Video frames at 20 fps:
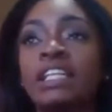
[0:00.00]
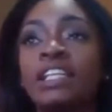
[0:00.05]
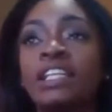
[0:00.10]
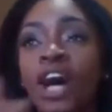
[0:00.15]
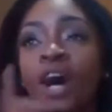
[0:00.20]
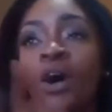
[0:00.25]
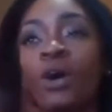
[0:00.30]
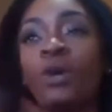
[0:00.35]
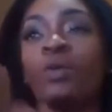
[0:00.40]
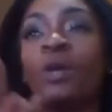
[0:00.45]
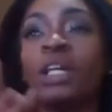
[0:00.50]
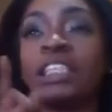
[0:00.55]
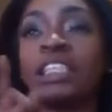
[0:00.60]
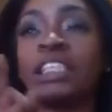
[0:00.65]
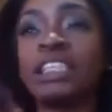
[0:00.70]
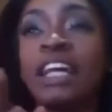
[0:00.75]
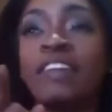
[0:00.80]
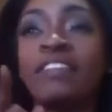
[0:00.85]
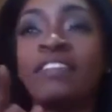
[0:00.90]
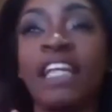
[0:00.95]
No, it
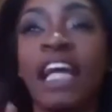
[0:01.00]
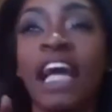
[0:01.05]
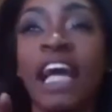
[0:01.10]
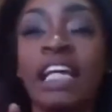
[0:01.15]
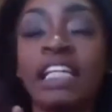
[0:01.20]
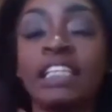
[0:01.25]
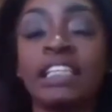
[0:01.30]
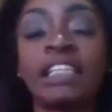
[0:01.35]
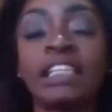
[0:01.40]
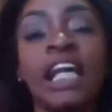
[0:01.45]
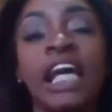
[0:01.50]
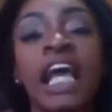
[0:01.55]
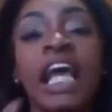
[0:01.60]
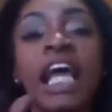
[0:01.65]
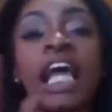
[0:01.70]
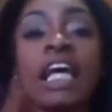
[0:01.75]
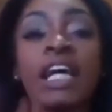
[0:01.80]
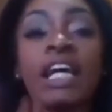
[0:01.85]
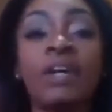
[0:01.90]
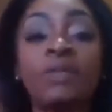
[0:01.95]
wasn't 7 days.
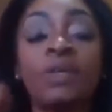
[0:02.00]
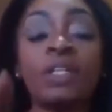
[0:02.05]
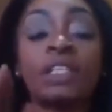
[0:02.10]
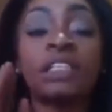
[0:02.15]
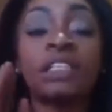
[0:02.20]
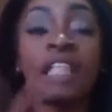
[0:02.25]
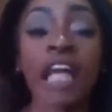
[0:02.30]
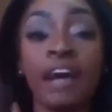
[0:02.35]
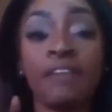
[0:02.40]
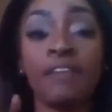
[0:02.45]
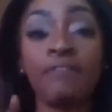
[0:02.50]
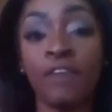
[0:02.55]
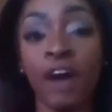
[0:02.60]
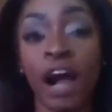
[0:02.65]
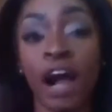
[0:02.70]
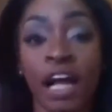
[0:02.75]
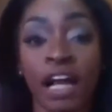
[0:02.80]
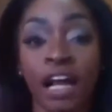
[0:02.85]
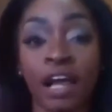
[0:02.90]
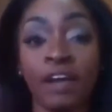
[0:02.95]
It was that
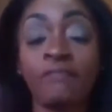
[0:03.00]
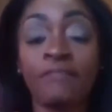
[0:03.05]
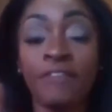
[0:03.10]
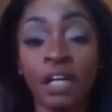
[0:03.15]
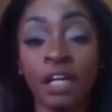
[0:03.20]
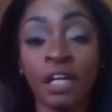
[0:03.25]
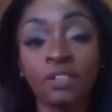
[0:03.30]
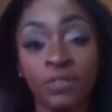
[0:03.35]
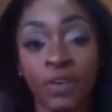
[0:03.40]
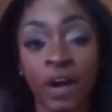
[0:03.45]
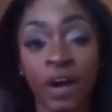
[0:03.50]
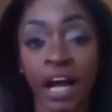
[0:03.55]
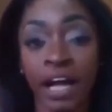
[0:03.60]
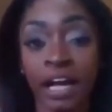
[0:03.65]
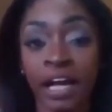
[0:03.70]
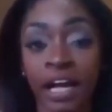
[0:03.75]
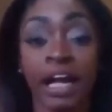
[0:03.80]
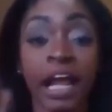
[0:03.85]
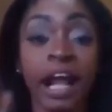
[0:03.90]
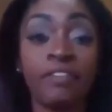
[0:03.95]
Friday, first
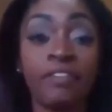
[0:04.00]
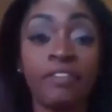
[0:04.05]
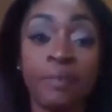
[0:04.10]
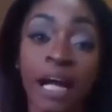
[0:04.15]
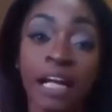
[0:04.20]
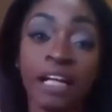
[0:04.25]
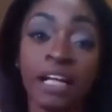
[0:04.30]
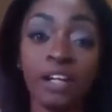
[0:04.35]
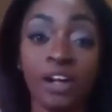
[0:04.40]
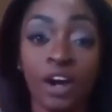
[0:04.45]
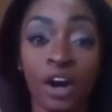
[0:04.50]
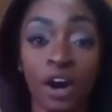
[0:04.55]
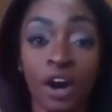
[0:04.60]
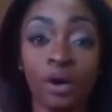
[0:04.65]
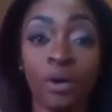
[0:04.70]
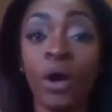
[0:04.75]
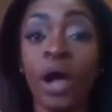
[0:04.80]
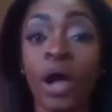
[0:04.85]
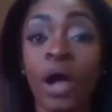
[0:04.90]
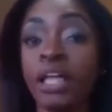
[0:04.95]
Friday, and everybody
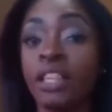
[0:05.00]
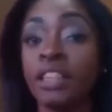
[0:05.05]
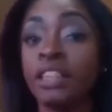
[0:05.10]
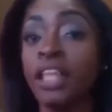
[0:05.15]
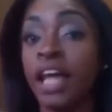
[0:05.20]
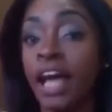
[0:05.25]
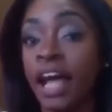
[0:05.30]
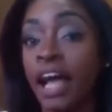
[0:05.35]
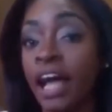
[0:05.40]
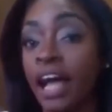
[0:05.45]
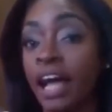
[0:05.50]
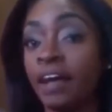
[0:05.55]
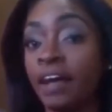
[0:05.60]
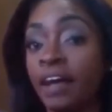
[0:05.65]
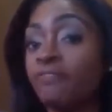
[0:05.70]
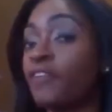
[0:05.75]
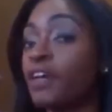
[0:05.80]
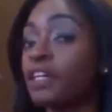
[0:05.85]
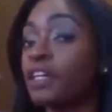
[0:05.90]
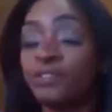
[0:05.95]
know
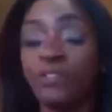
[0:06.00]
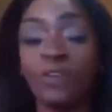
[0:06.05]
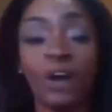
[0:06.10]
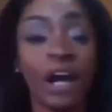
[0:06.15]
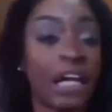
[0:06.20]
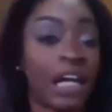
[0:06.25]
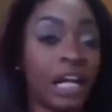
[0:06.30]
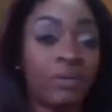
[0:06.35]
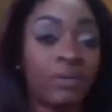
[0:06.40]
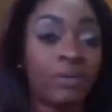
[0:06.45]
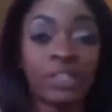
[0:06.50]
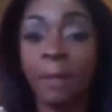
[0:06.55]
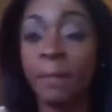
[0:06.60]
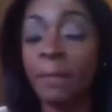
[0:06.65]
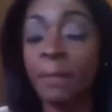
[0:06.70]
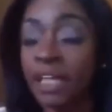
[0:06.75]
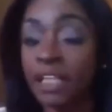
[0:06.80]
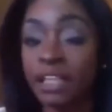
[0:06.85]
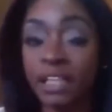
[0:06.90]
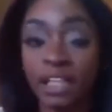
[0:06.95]
that first Friday was
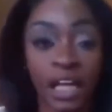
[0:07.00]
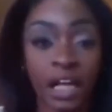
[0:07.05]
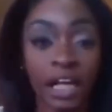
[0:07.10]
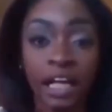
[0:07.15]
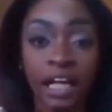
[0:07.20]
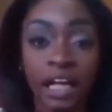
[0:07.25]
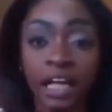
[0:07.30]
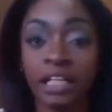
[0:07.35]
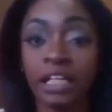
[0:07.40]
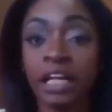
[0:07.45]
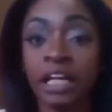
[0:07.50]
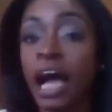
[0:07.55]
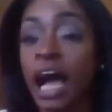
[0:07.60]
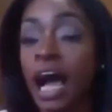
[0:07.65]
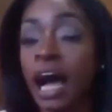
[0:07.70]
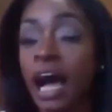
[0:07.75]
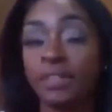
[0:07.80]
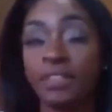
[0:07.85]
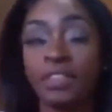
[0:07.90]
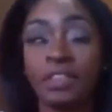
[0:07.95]
a big thing
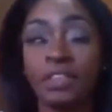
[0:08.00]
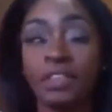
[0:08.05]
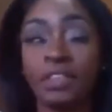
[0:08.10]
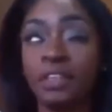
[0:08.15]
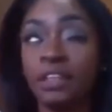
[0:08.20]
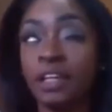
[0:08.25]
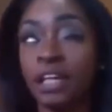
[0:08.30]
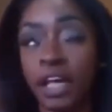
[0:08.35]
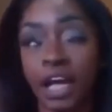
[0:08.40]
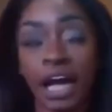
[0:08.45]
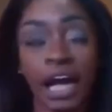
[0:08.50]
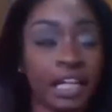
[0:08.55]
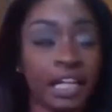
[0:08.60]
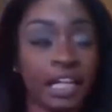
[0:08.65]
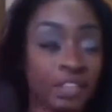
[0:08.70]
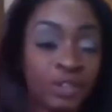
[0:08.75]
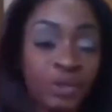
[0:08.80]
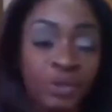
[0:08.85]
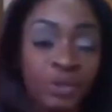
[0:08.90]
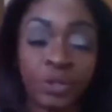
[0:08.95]
out in
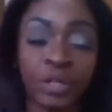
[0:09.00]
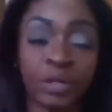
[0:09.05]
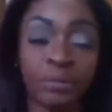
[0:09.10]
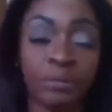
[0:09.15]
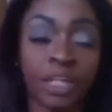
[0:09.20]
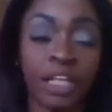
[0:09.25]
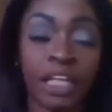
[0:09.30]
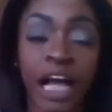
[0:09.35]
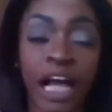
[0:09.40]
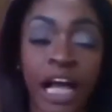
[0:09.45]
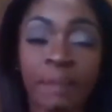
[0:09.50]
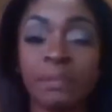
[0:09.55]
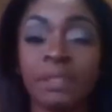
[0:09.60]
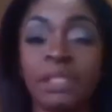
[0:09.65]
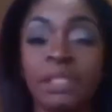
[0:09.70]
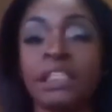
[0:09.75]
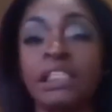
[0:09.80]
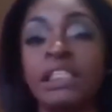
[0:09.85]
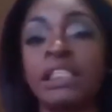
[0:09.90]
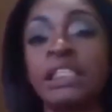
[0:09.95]
high school in
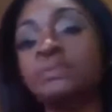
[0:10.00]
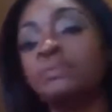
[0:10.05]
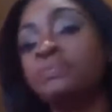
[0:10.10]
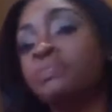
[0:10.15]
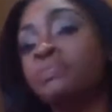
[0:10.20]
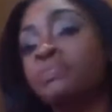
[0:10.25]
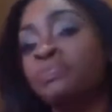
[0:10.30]
Minneapolis.